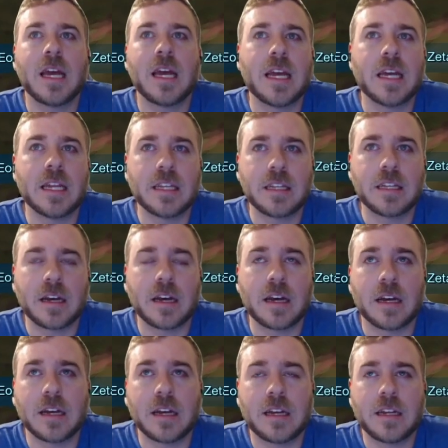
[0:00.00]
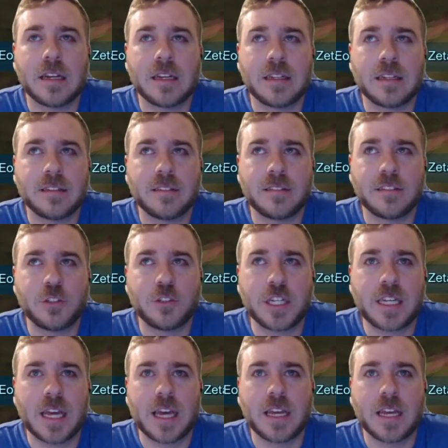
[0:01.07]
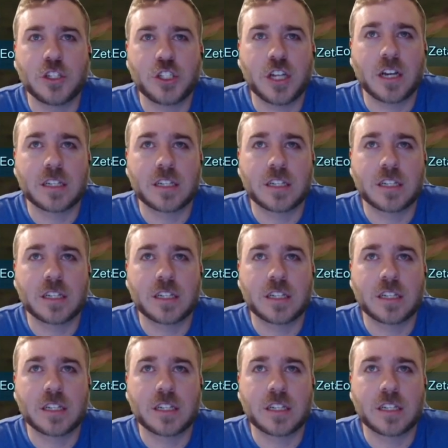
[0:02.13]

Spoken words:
and GK and Shock